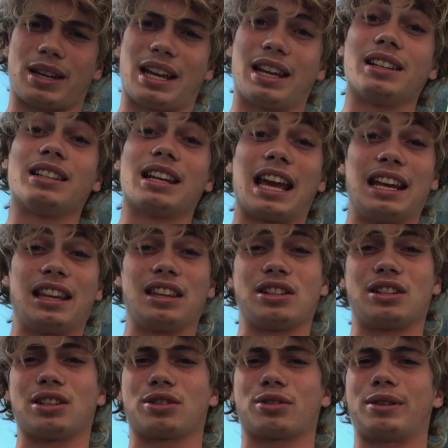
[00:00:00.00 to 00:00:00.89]
in the
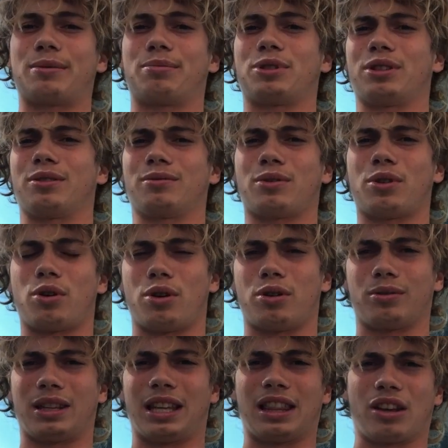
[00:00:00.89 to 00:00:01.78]
description
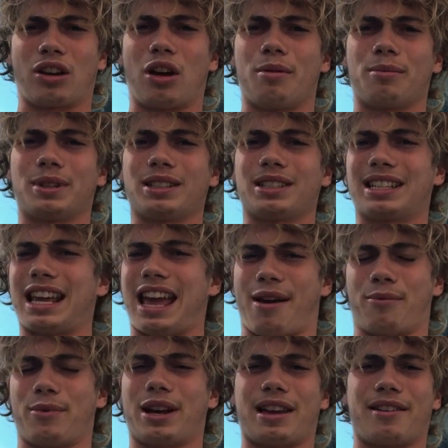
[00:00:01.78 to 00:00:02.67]
or in the comments. Yeah,
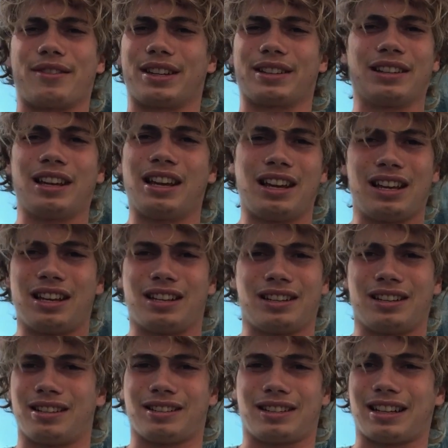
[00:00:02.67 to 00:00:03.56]
wherever
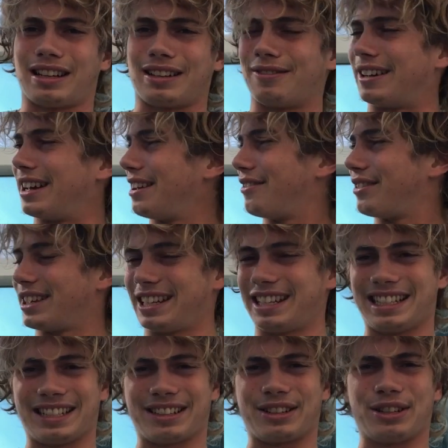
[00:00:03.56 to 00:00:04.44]
it
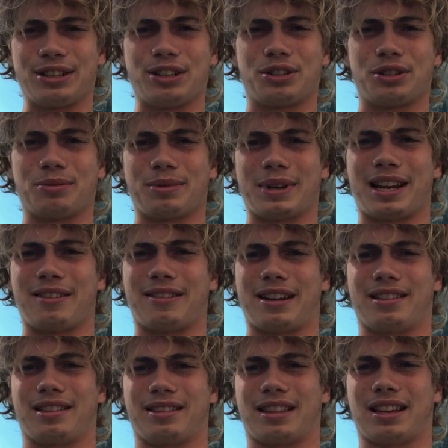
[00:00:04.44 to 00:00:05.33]
is on YouTube. Anyway,
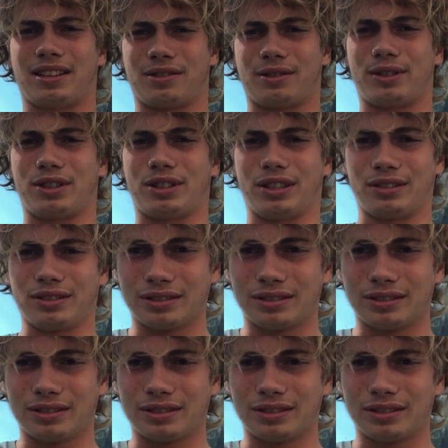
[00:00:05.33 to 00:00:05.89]
thanks for watching.